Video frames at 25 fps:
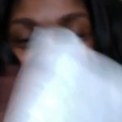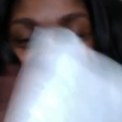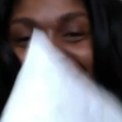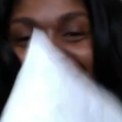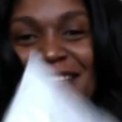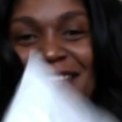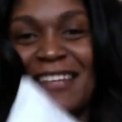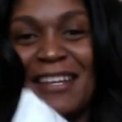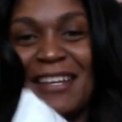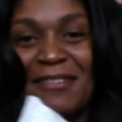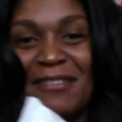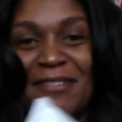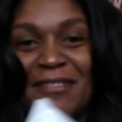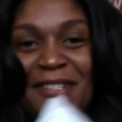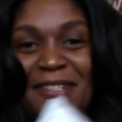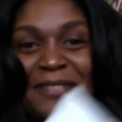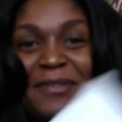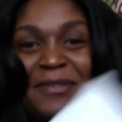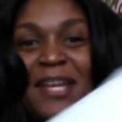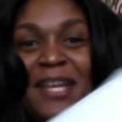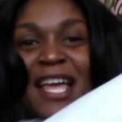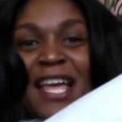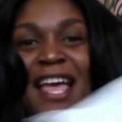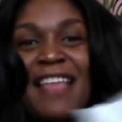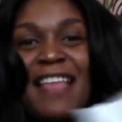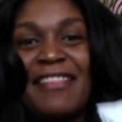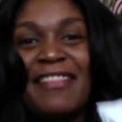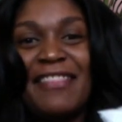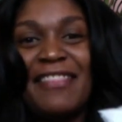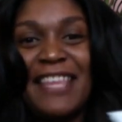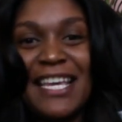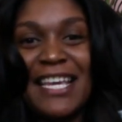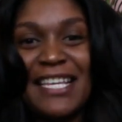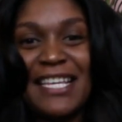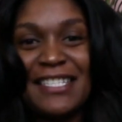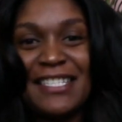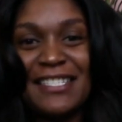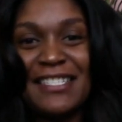I don't know,
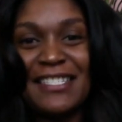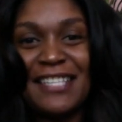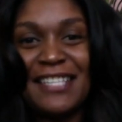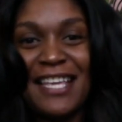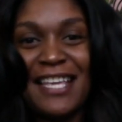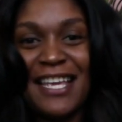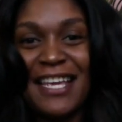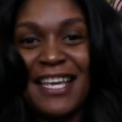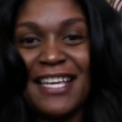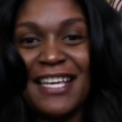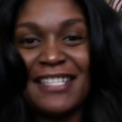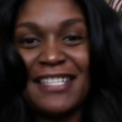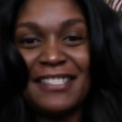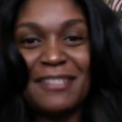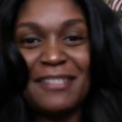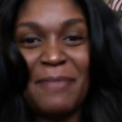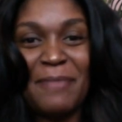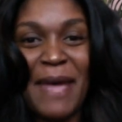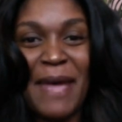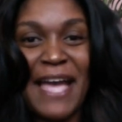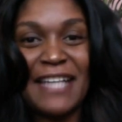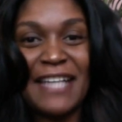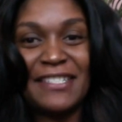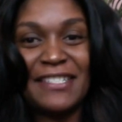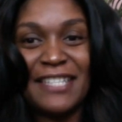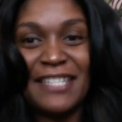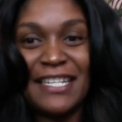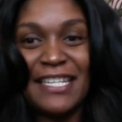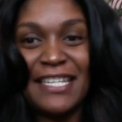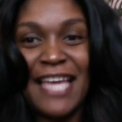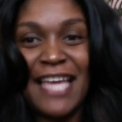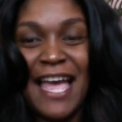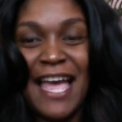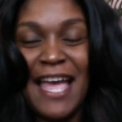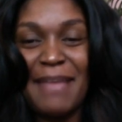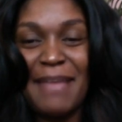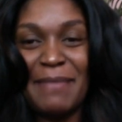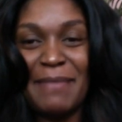this is the package that
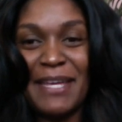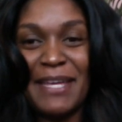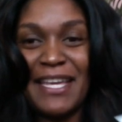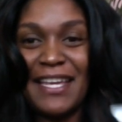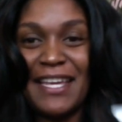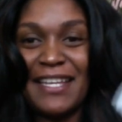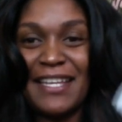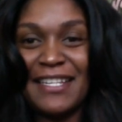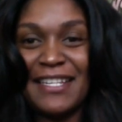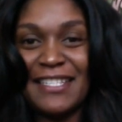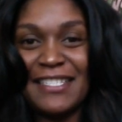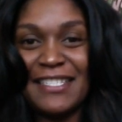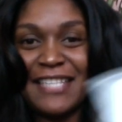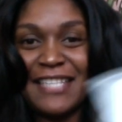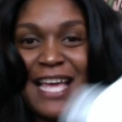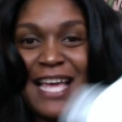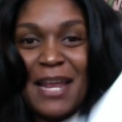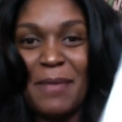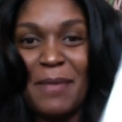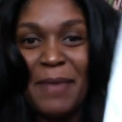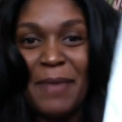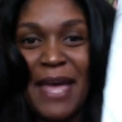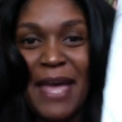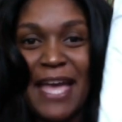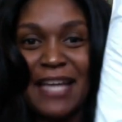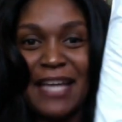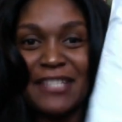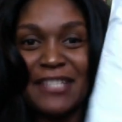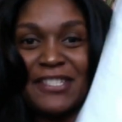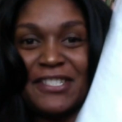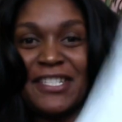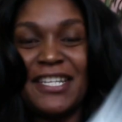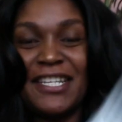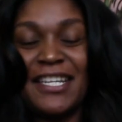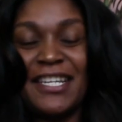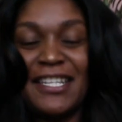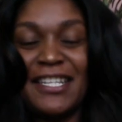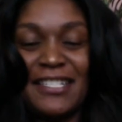came in. This is how they
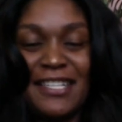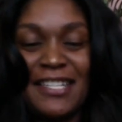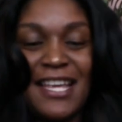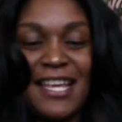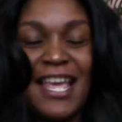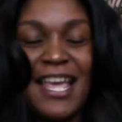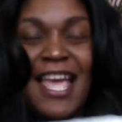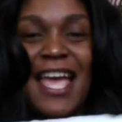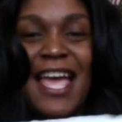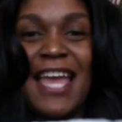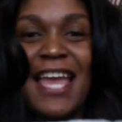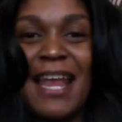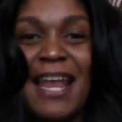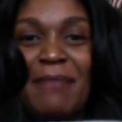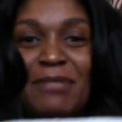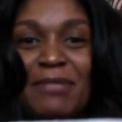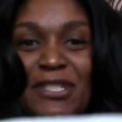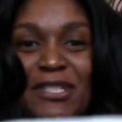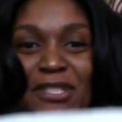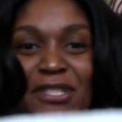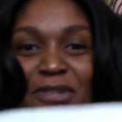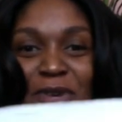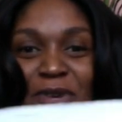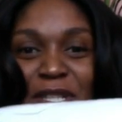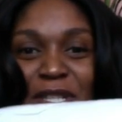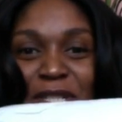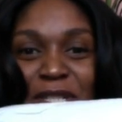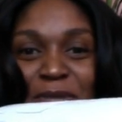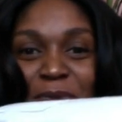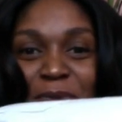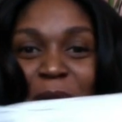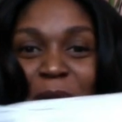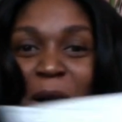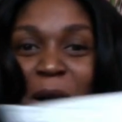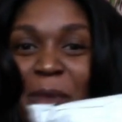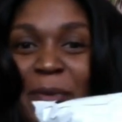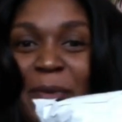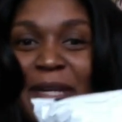packaged it. And I'm just going to
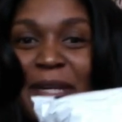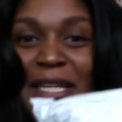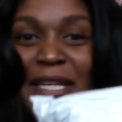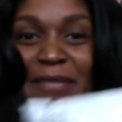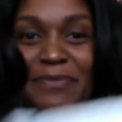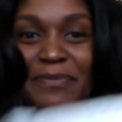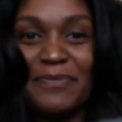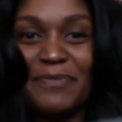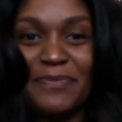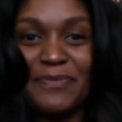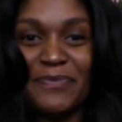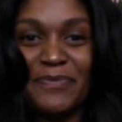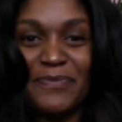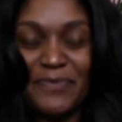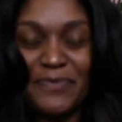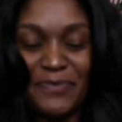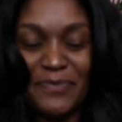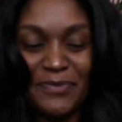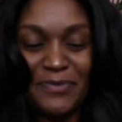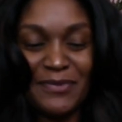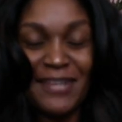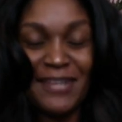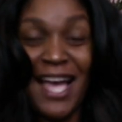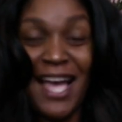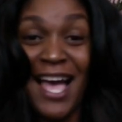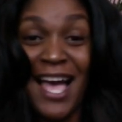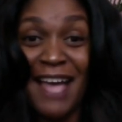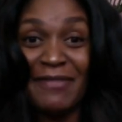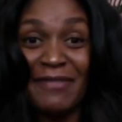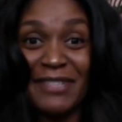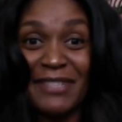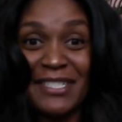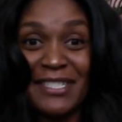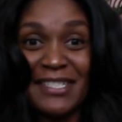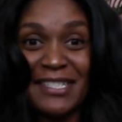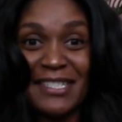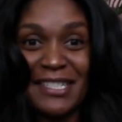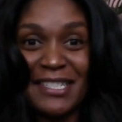open it,
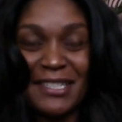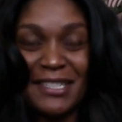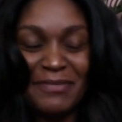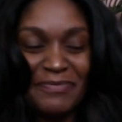obviously.